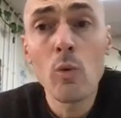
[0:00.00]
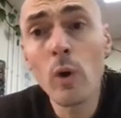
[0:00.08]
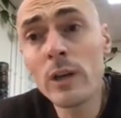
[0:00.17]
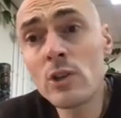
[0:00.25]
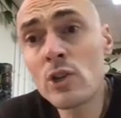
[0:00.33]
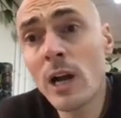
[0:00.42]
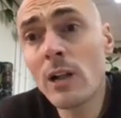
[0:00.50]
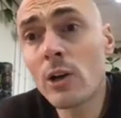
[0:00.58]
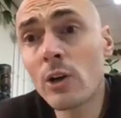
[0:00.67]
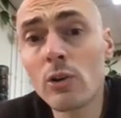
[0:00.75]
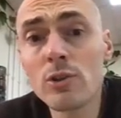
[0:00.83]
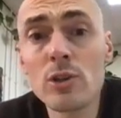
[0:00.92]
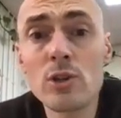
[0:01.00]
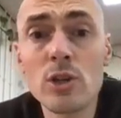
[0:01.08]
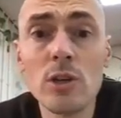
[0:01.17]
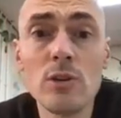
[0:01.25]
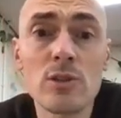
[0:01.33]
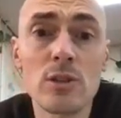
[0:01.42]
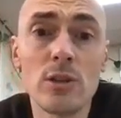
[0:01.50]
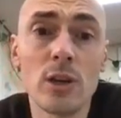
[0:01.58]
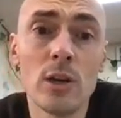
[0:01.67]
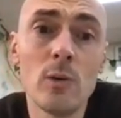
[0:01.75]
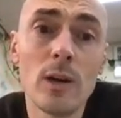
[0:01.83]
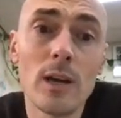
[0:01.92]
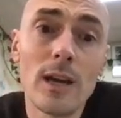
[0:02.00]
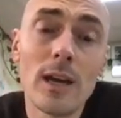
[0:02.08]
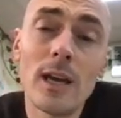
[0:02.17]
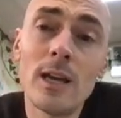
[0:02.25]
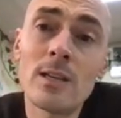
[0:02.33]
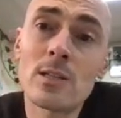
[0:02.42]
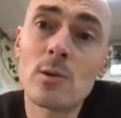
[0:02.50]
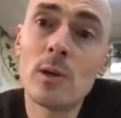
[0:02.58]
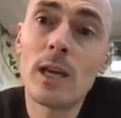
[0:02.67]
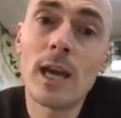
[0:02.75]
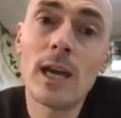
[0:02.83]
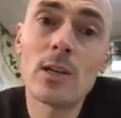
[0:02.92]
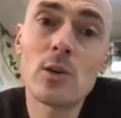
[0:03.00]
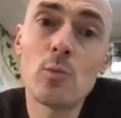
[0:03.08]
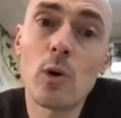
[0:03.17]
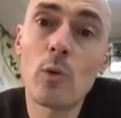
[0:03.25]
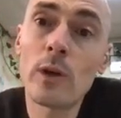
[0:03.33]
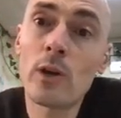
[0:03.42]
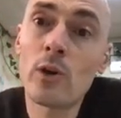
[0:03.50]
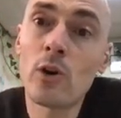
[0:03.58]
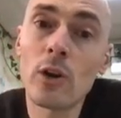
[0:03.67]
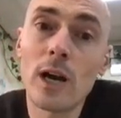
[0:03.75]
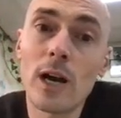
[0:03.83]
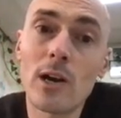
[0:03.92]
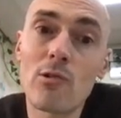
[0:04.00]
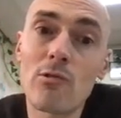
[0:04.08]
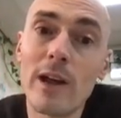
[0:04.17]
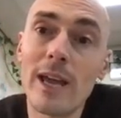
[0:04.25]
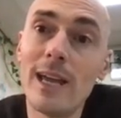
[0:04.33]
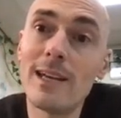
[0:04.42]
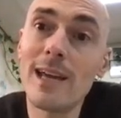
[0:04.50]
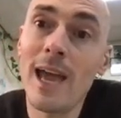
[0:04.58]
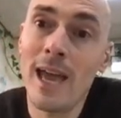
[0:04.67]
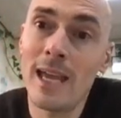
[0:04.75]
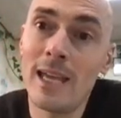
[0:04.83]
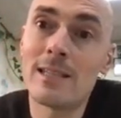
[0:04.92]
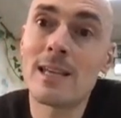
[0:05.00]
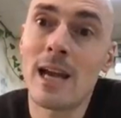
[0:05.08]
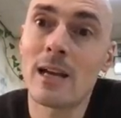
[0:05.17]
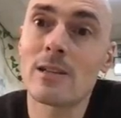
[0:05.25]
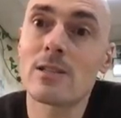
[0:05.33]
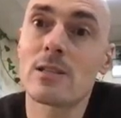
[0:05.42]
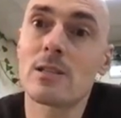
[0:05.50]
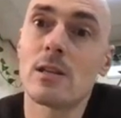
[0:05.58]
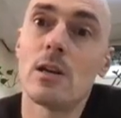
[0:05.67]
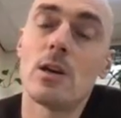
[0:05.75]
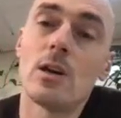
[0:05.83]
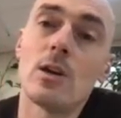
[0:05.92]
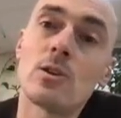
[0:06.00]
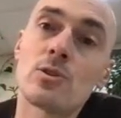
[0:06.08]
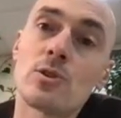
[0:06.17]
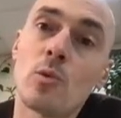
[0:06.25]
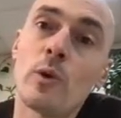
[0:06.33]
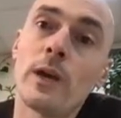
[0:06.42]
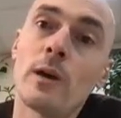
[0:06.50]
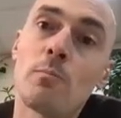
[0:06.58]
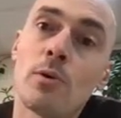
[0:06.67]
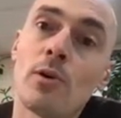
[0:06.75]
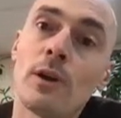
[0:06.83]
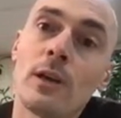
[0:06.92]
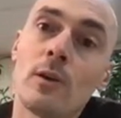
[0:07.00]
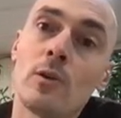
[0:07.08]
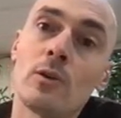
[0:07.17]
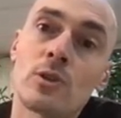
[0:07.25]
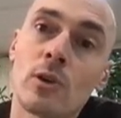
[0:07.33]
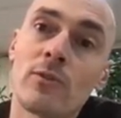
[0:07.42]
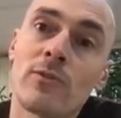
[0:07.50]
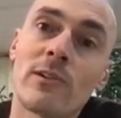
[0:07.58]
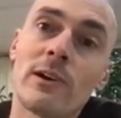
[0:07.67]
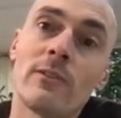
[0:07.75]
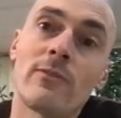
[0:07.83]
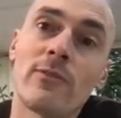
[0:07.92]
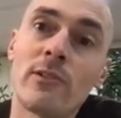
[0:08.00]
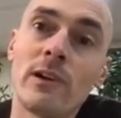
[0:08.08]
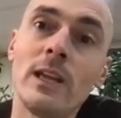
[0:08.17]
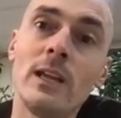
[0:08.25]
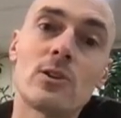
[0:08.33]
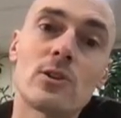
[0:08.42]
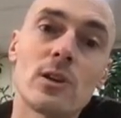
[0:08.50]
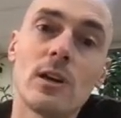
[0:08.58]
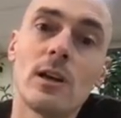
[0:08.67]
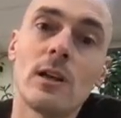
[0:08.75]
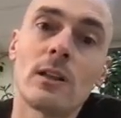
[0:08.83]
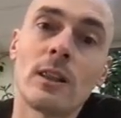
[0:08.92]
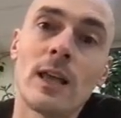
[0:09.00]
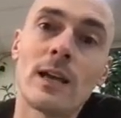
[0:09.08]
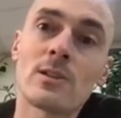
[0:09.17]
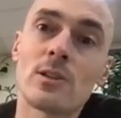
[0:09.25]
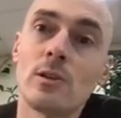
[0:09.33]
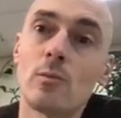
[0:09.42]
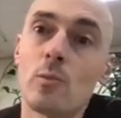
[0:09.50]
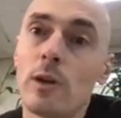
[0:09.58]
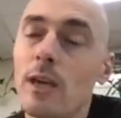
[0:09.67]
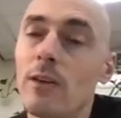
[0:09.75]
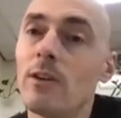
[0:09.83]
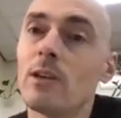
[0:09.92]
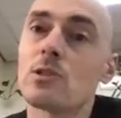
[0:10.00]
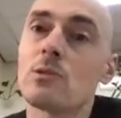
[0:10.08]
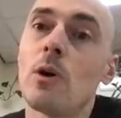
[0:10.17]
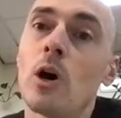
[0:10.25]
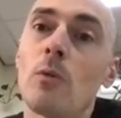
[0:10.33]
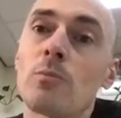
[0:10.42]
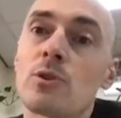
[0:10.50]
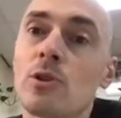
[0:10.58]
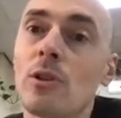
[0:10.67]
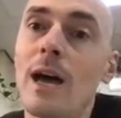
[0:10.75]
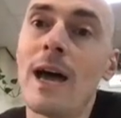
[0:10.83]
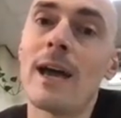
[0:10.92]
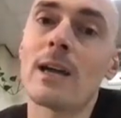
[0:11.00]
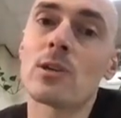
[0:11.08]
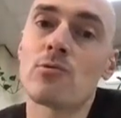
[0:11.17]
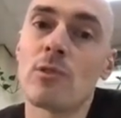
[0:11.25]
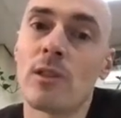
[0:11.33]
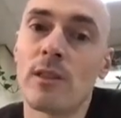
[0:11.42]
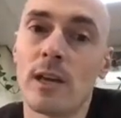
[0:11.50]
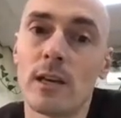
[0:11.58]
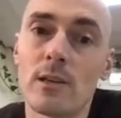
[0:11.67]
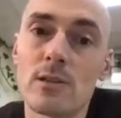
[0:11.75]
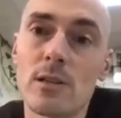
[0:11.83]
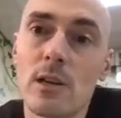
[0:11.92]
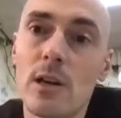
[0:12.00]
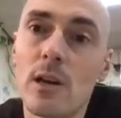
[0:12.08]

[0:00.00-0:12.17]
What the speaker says: What your child can also choose to do is to engage in what we call our grade A tasks. So we are putting, so for each lesson, we're giving some optional extra things